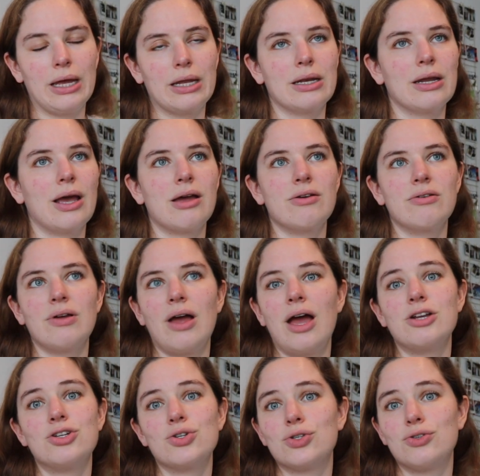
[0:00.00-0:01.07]
and
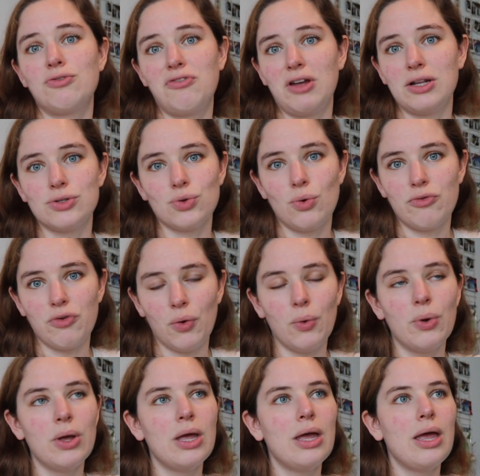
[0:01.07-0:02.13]
I just felt
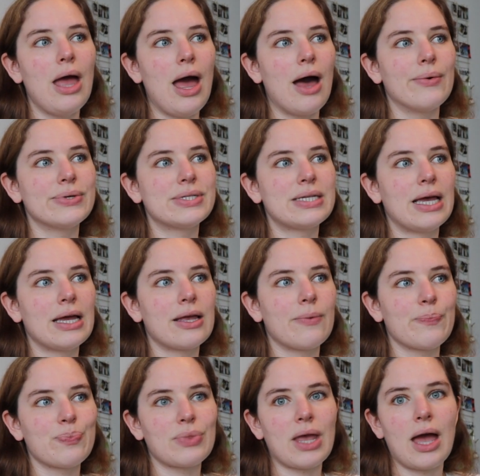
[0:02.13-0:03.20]
awful. I was like,
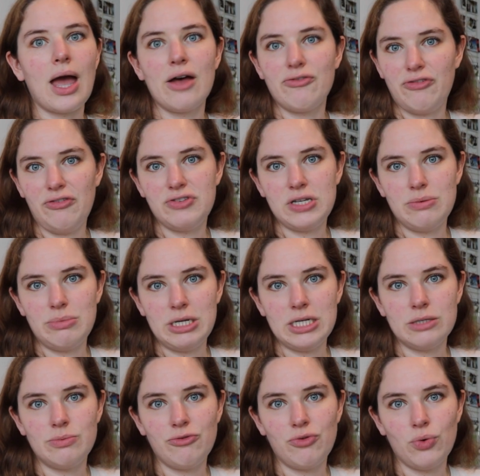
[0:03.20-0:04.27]
I have 15 minutes
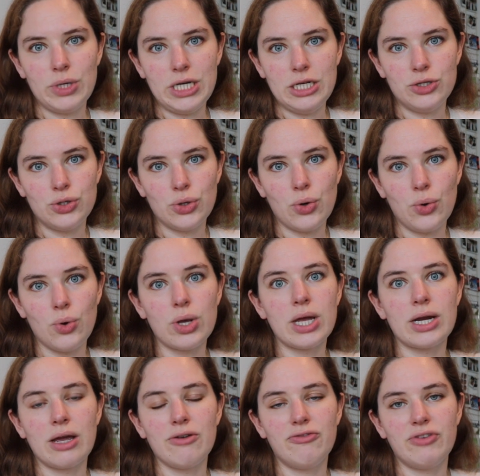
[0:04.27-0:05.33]
before we need to go,
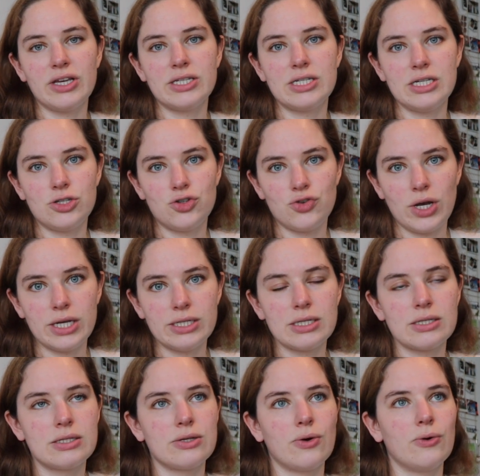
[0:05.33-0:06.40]
can I fix this dress?
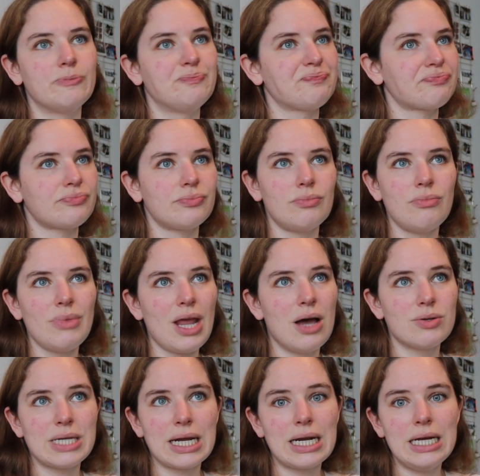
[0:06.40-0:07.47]
So I
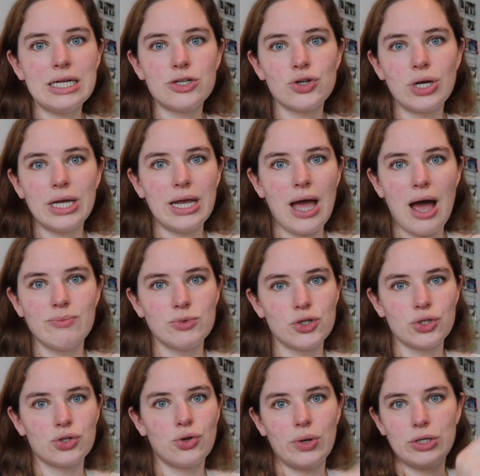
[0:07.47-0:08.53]
was like, literally, I'm
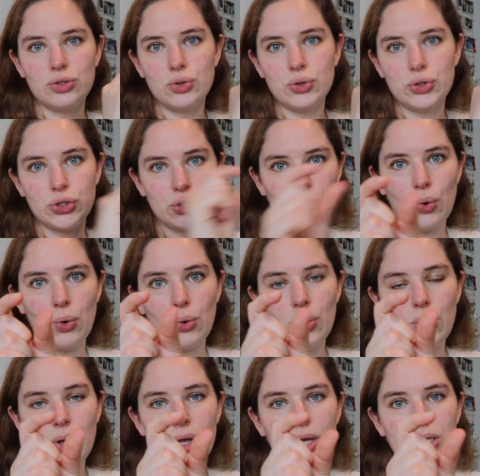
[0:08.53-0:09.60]
just going to sew
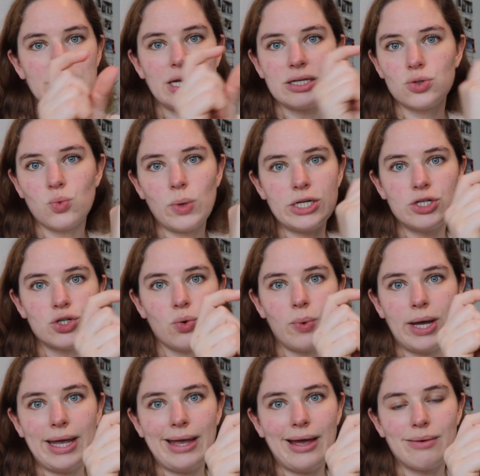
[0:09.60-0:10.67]
that wedge
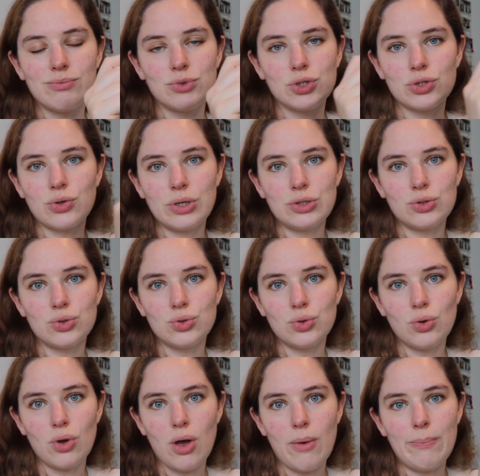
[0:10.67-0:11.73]
away. I'm just going to
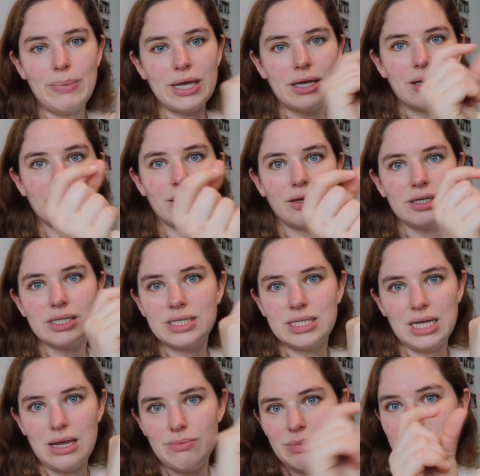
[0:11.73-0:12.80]
do a big
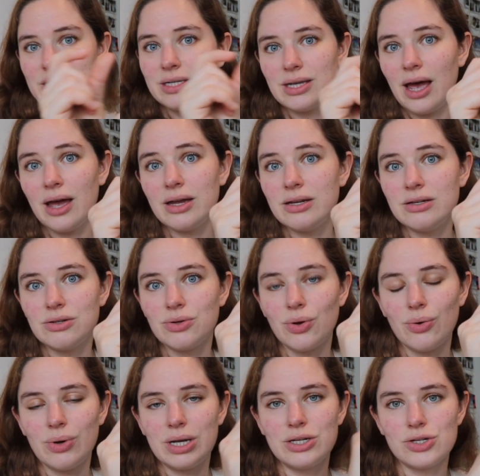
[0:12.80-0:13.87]
seam inside, you
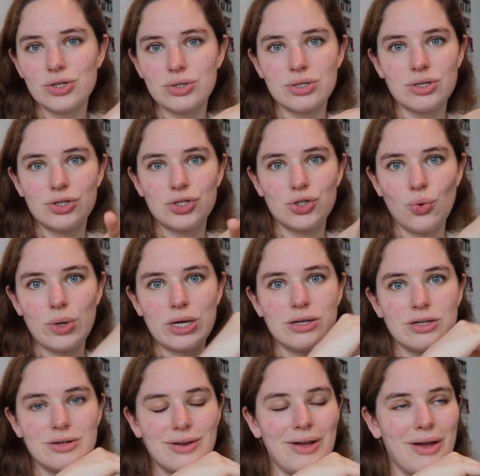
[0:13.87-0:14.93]
know, and just sew
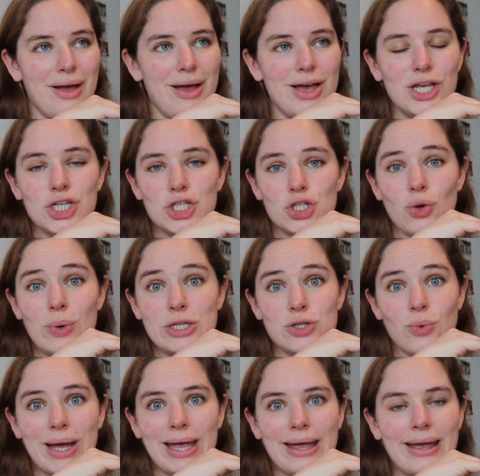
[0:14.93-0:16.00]
it
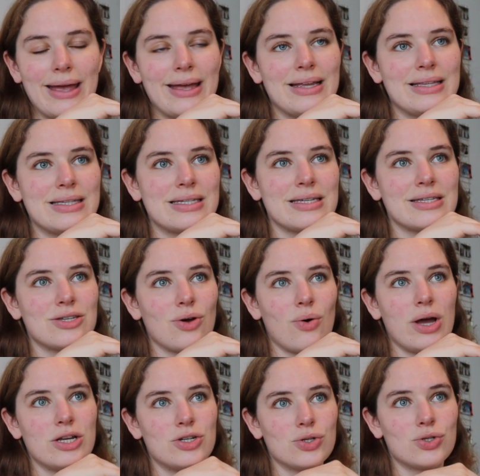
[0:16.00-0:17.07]
away. And so
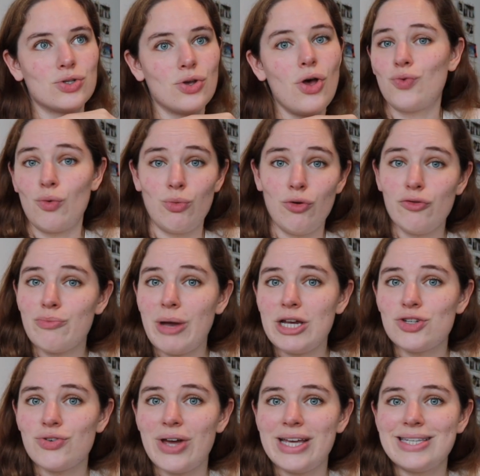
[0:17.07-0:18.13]
I just removed my
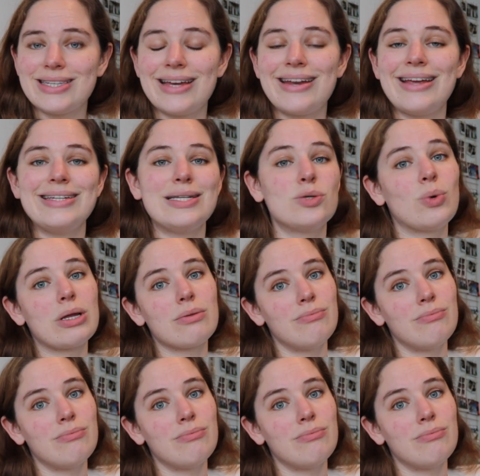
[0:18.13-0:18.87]
dress and I did what